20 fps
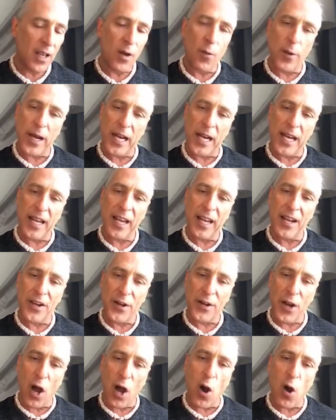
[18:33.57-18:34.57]
We
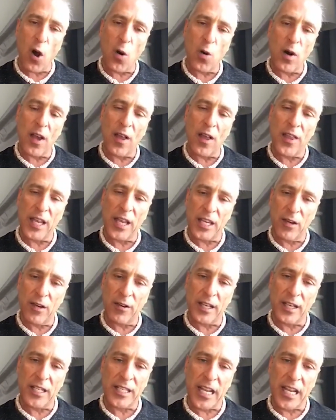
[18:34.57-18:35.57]
know that you
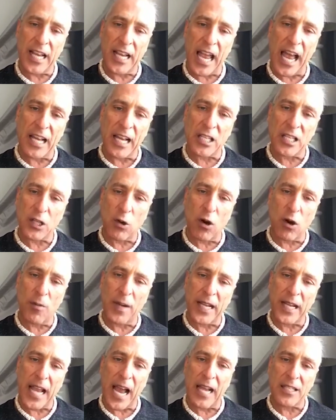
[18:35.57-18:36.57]
could take
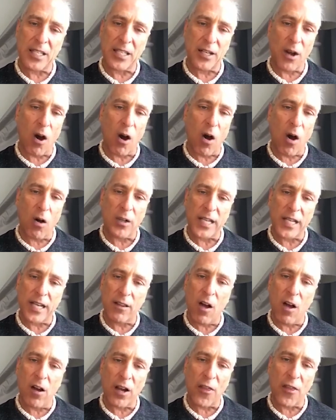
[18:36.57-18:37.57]
ascorbic acid all day
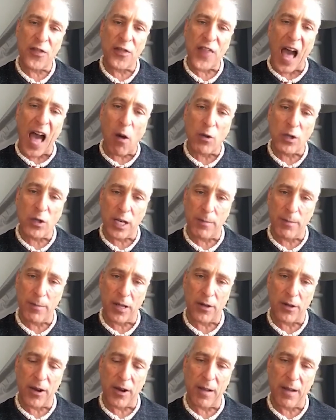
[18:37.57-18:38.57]
long, 1,000
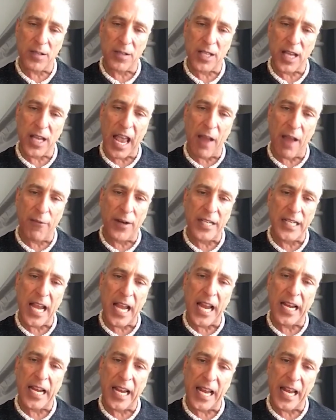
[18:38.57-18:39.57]
milligrams every
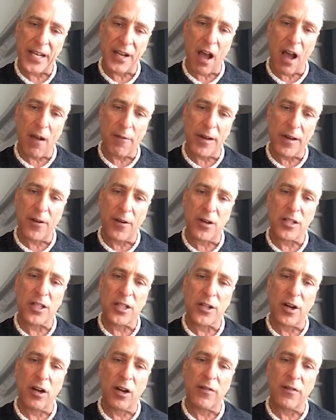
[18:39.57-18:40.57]
day, and not reverse
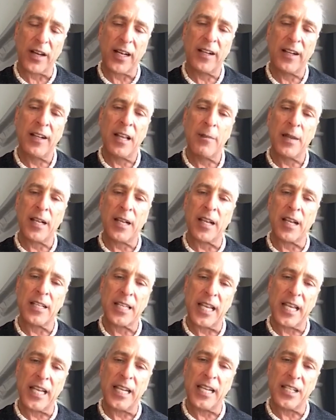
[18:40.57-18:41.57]
scurvy because
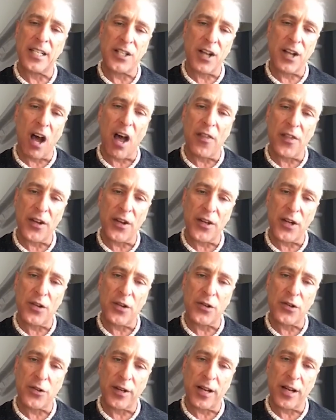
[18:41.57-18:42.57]
it is not the
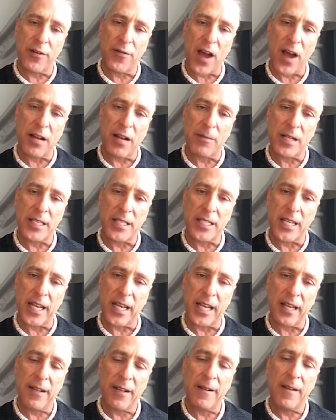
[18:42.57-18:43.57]
nutrient vitamin
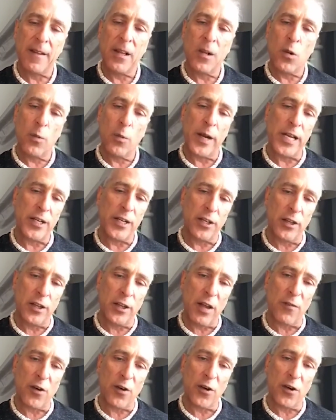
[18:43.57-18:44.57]
C. We
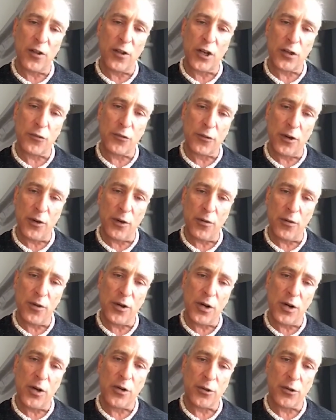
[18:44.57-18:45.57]
deliver the true
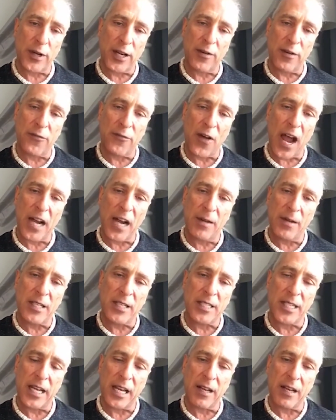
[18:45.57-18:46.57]
nutrient vitamin
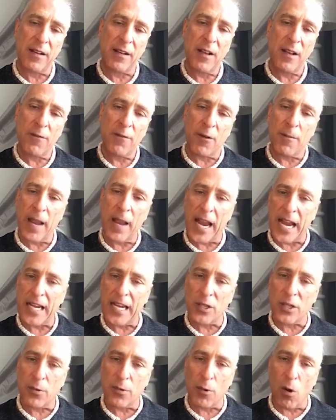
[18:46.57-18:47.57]
C from
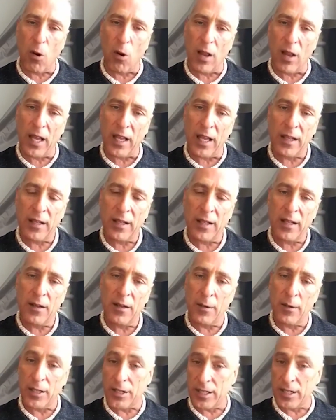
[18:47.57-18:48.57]
acerola,
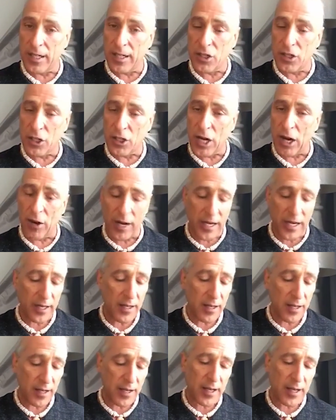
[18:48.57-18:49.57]
which is a cherry.
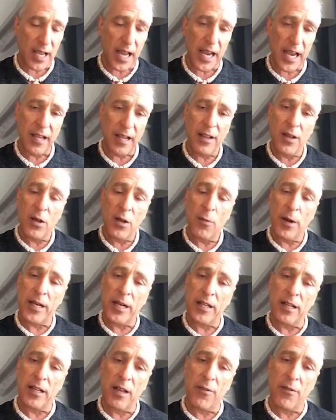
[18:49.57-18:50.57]
Okay, we
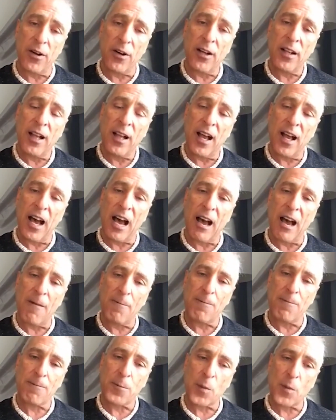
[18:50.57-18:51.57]
deliver
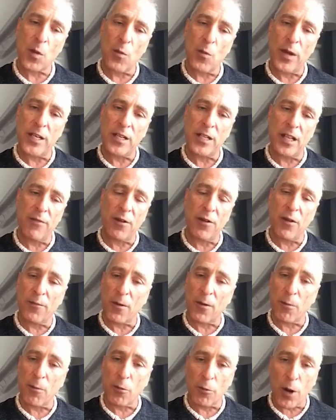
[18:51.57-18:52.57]
it
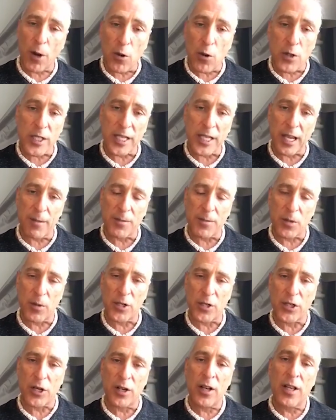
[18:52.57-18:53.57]
from rose hips,
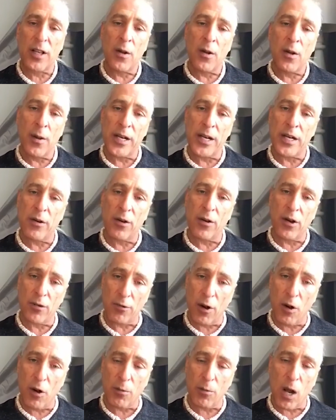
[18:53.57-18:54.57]
which are when you
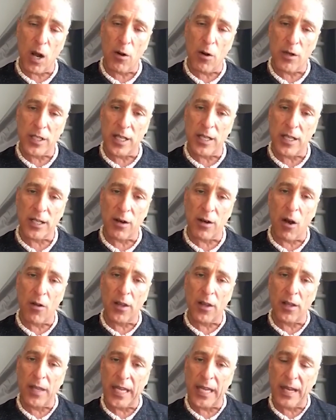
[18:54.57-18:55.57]
grow roses and all the
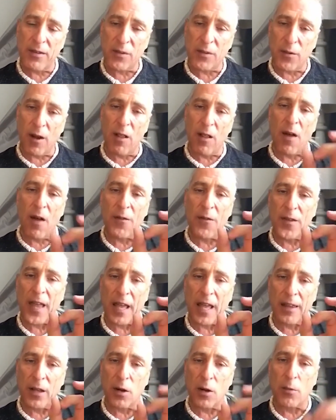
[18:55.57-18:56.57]
leaves fall off and
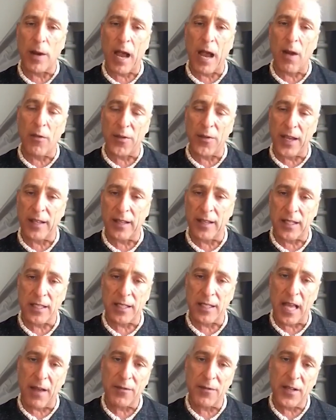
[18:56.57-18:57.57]
that little round thing that's
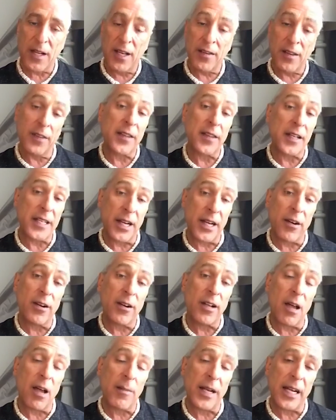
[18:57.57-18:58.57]
left that the deer
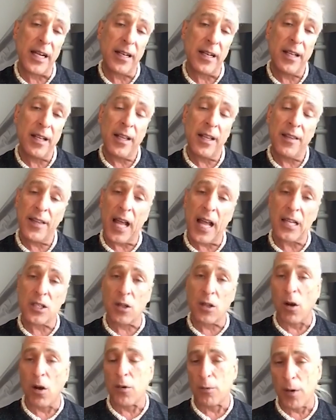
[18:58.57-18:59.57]
come and eat. That's
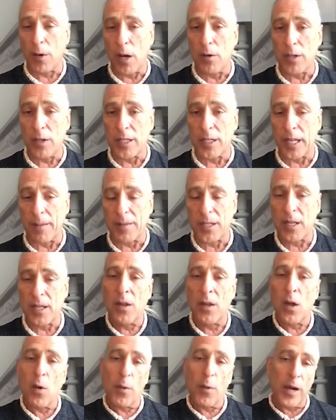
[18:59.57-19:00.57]
called rose hips.
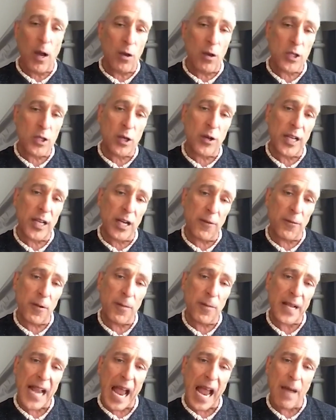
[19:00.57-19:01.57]
We also get it
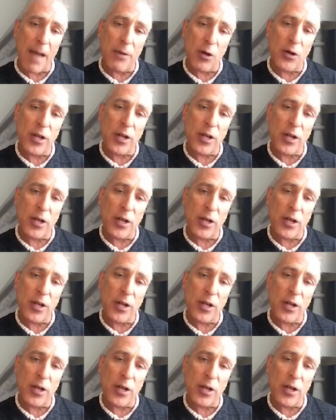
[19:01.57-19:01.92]
from camu,